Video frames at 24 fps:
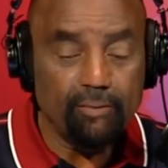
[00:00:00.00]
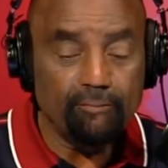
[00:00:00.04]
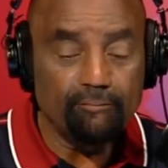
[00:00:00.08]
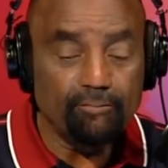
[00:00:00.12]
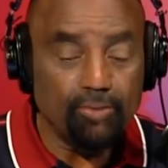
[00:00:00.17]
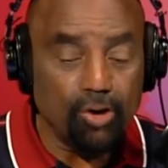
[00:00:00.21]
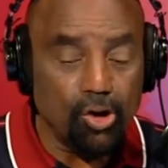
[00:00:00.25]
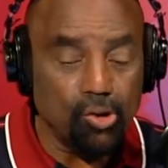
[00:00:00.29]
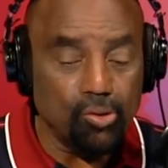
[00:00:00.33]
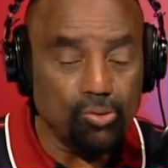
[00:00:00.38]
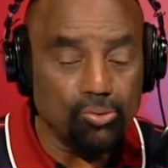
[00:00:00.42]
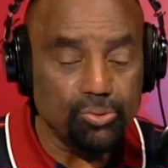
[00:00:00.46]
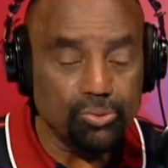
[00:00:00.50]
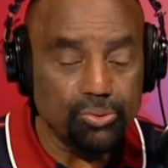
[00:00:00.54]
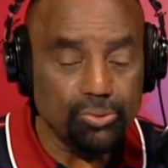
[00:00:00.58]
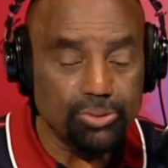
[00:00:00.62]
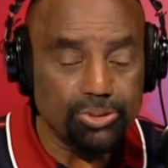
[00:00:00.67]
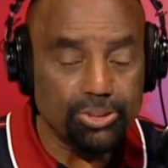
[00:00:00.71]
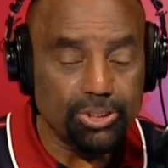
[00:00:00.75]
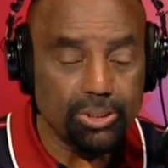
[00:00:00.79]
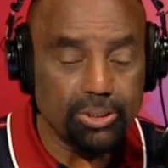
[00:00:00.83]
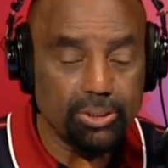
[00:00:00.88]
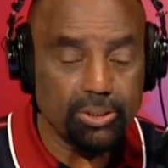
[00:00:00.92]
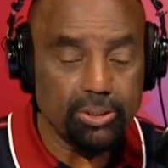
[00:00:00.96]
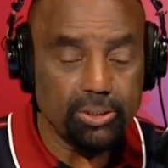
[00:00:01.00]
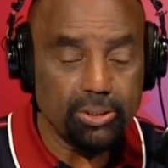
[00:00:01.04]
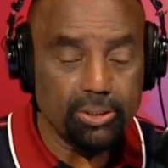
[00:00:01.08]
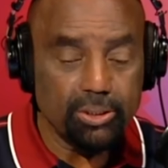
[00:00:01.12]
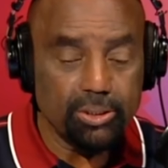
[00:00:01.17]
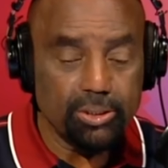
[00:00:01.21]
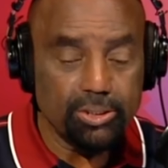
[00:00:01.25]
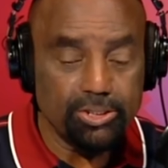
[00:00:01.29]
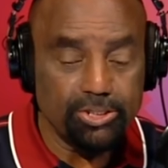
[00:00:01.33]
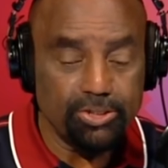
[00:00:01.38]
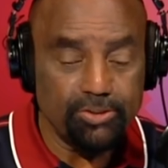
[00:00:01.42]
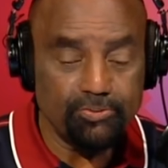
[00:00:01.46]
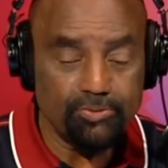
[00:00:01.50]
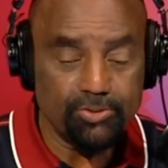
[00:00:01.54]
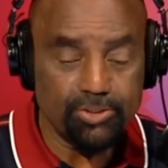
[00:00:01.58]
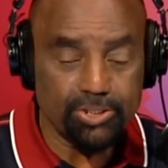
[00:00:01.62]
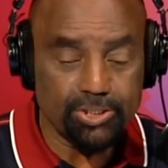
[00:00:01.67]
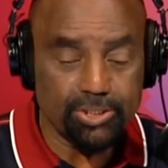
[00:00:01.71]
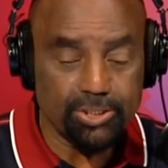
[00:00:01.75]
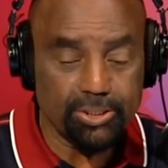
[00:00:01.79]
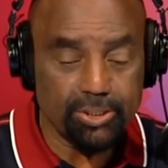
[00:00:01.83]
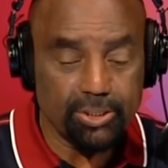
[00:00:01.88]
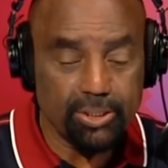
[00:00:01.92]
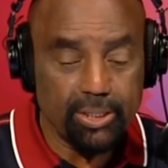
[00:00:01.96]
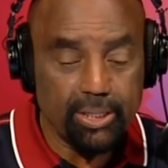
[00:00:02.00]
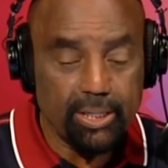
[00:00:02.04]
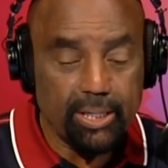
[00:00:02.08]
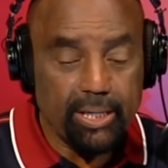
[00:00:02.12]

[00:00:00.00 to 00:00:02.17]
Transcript: vote difference.